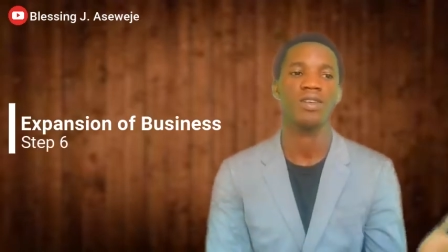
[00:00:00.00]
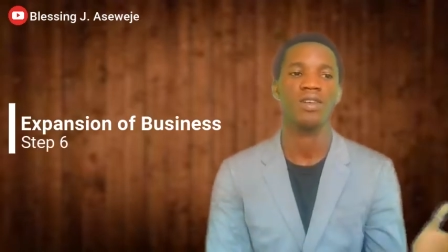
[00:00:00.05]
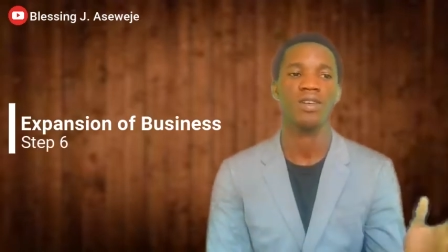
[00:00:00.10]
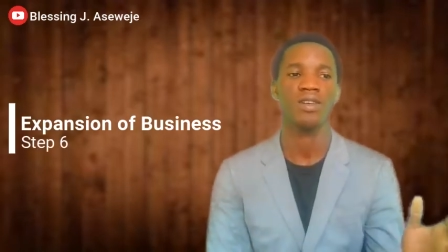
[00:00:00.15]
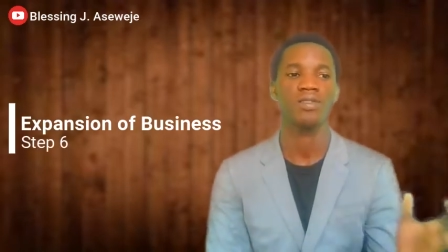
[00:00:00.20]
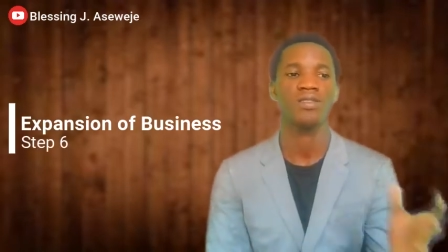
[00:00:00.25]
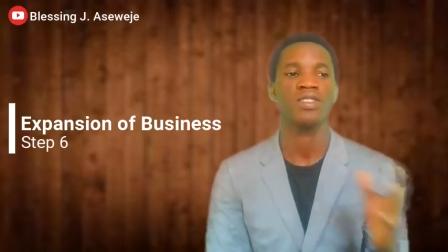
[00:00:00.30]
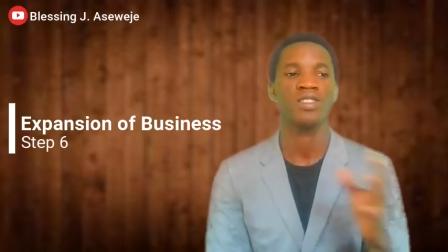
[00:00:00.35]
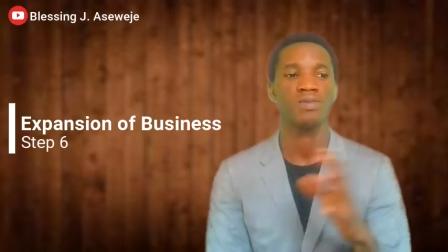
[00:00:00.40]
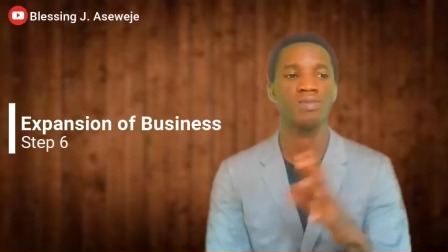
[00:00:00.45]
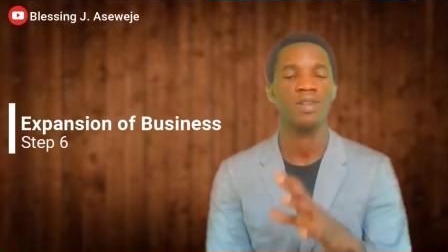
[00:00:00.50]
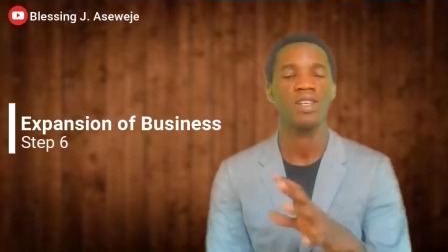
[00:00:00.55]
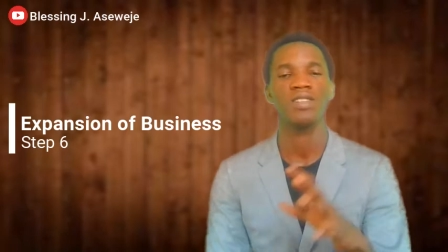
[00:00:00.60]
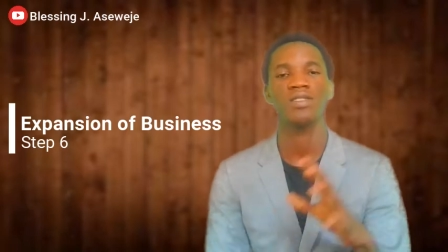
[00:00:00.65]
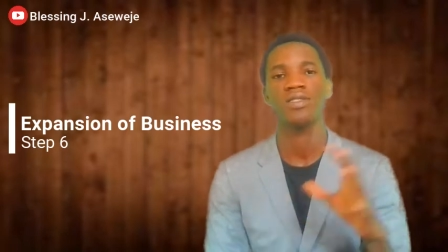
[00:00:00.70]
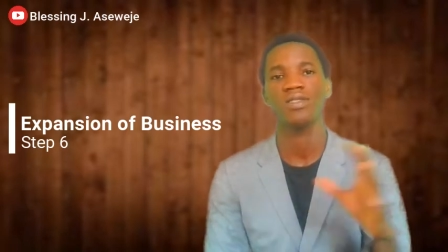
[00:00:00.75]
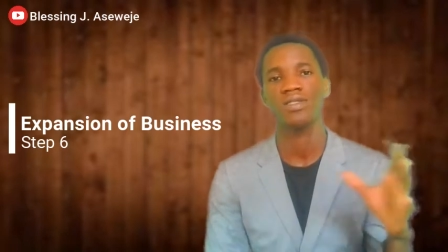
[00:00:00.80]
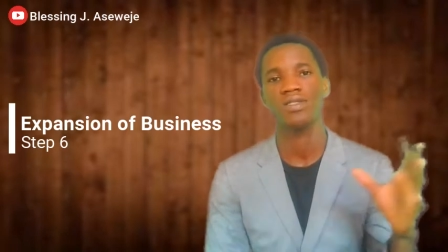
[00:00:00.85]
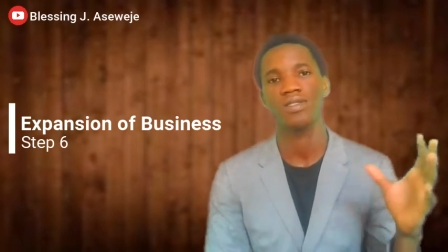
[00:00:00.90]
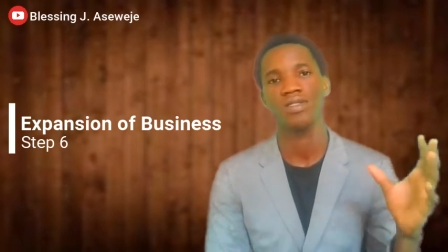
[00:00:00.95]
Uh, this
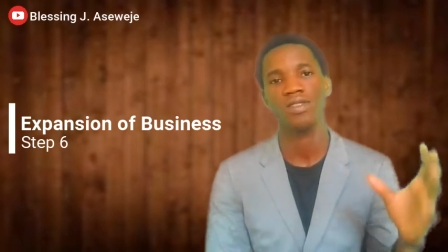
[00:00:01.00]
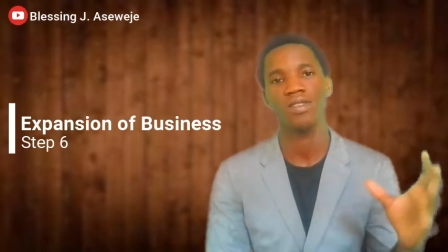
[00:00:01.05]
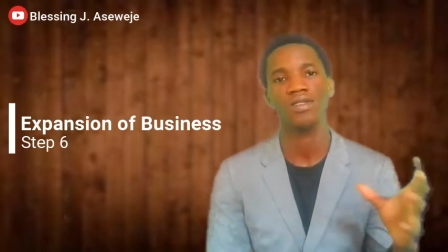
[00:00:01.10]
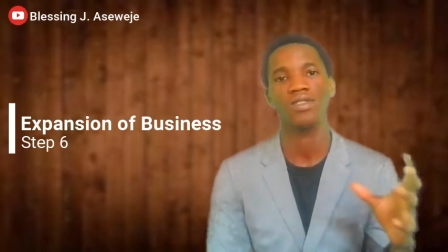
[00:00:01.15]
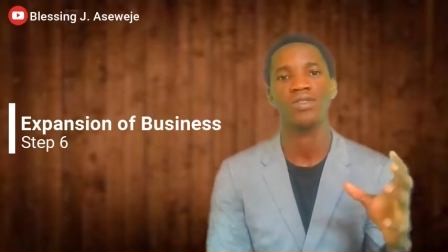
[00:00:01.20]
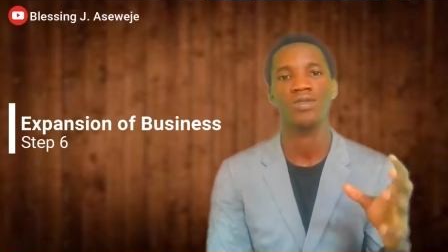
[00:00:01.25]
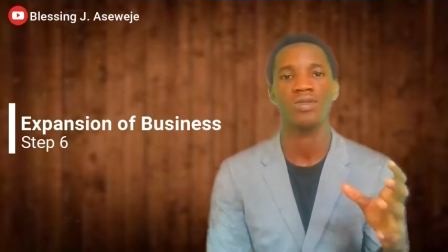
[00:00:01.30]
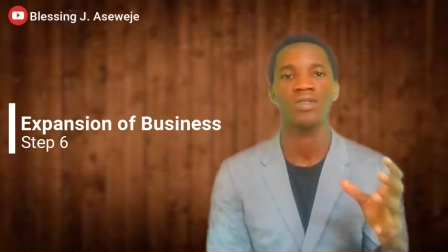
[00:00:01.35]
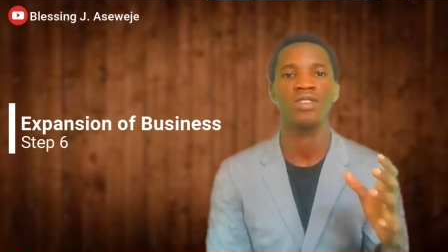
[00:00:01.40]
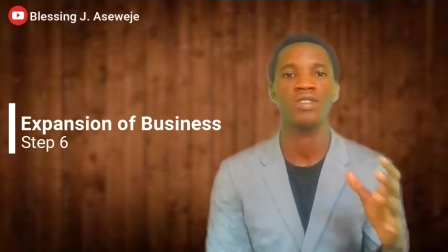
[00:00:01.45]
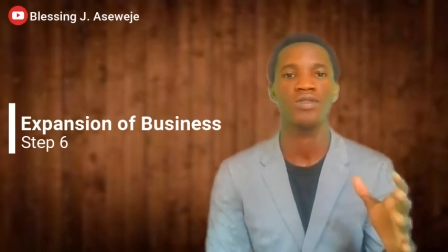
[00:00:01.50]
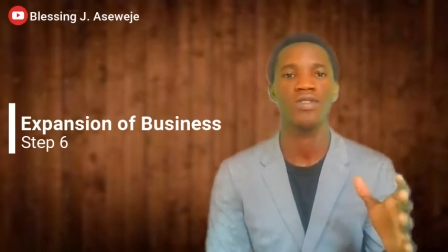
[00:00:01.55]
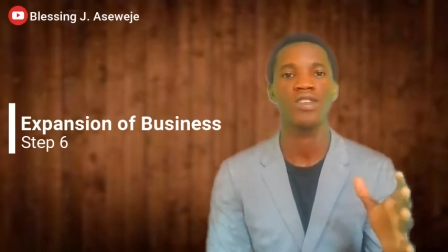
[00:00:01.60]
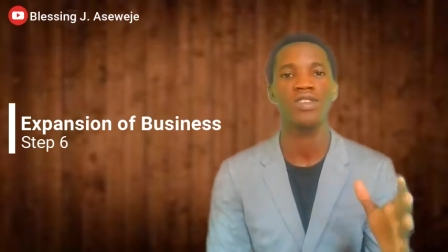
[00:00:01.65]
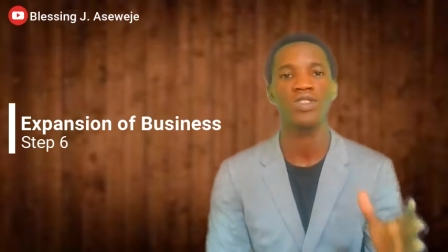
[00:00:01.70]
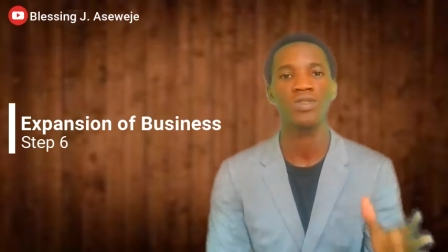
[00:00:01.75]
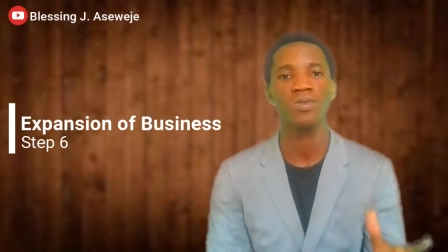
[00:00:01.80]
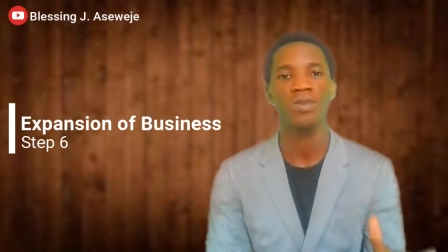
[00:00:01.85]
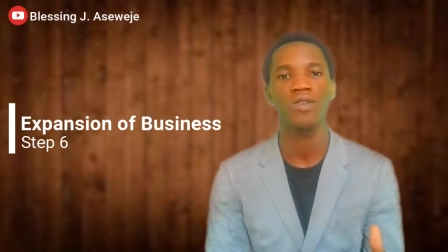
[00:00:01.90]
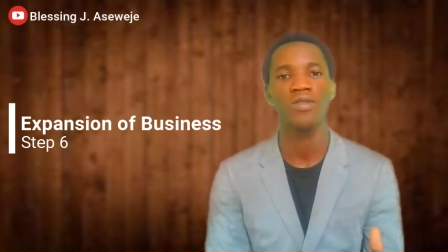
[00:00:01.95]
place is not, it's
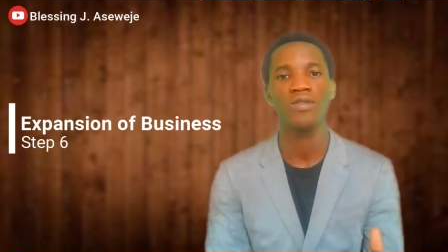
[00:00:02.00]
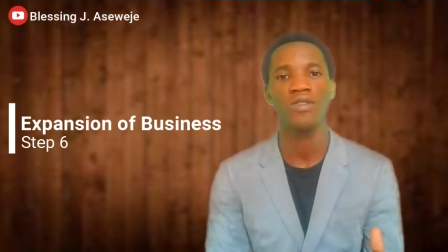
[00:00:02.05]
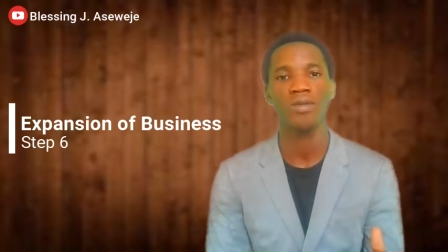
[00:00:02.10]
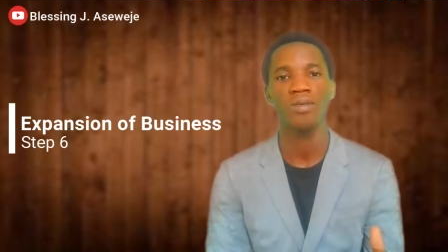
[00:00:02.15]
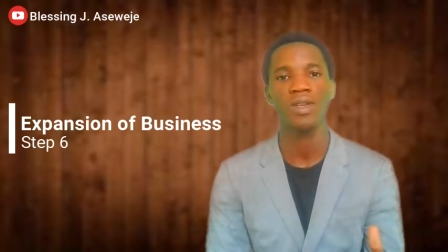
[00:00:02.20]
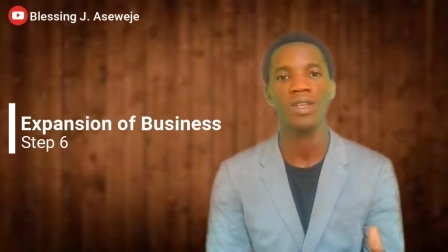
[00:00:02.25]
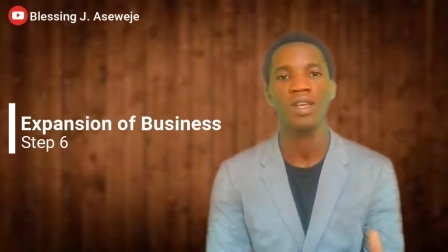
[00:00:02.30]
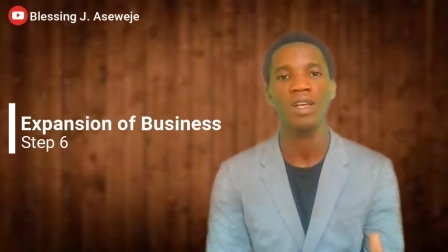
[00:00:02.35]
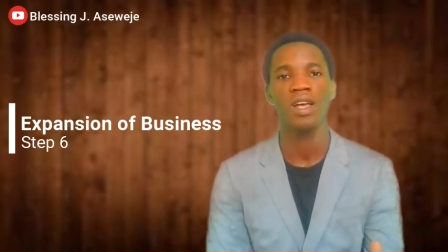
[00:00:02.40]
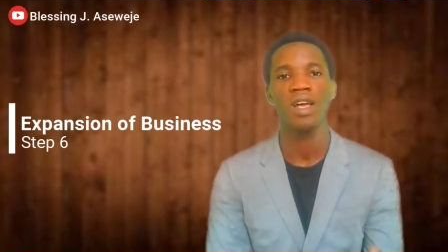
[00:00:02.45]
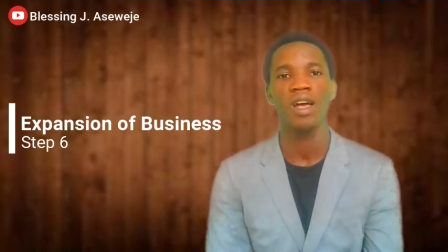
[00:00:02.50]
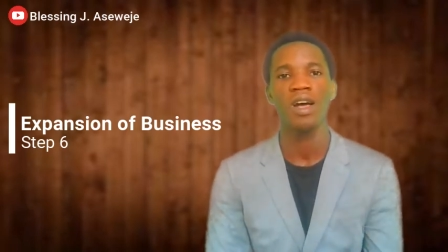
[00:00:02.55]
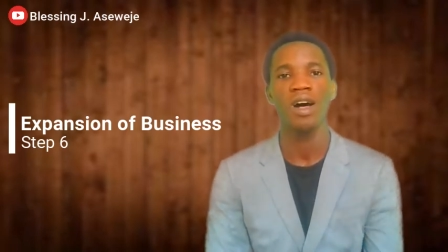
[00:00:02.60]
very small for me.